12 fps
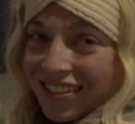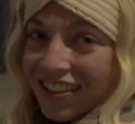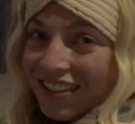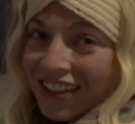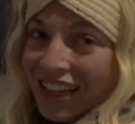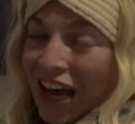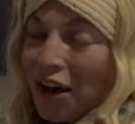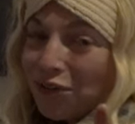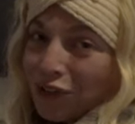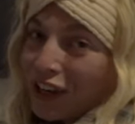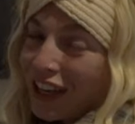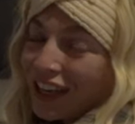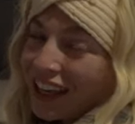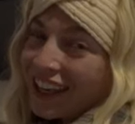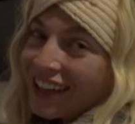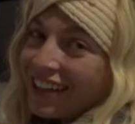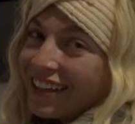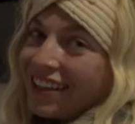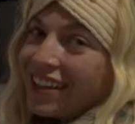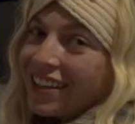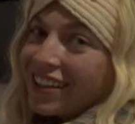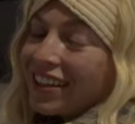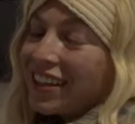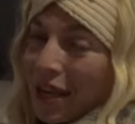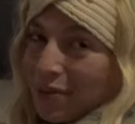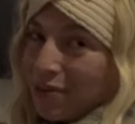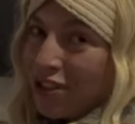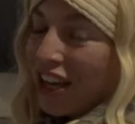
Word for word: literally a freaking game